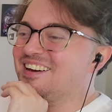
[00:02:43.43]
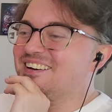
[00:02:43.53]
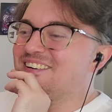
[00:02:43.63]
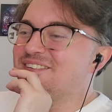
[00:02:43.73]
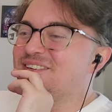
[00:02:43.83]

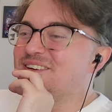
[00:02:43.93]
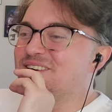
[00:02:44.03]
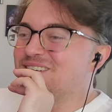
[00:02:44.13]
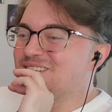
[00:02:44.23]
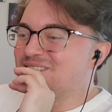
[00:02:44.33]
oh,
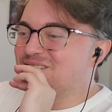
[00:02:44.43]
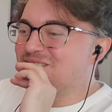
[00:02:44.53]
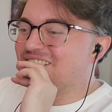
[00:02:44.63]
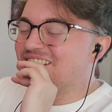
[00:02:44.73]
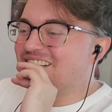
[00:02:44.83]
no.
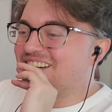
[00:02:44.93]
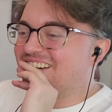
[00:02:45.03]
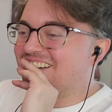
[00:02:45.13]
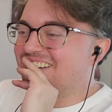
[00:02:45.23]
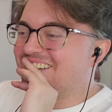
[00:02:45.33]
You're one of those.
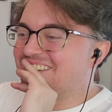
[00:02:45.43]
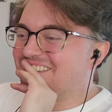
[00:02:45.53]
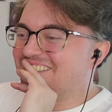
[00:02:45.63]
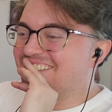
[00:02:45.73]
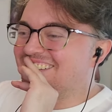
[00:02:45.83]

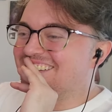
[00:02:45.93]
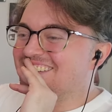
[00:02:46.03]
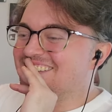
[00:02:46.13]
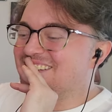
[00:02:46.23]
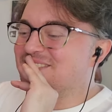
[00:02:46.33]
Oh,
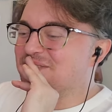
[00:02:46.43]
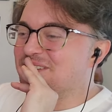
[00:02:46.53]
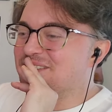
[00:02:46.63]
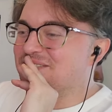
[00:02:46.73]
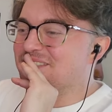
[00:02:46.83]
she's
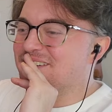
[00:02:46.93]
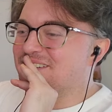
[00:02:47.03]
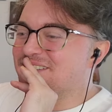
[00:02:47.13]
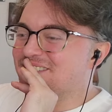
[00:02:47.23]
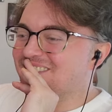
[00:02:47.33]
one of
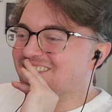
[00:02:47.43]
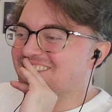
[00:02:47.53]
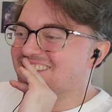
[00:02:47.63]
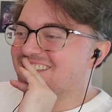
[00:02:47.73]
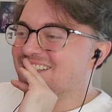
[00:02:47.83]
those.
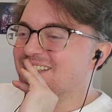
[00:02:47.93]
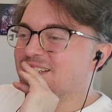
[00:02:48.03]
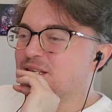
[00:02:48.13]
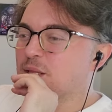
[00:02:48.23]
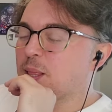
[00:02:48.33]

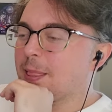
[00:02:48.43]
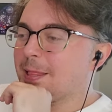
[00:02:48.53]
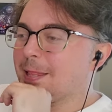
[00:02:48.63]
Blitz?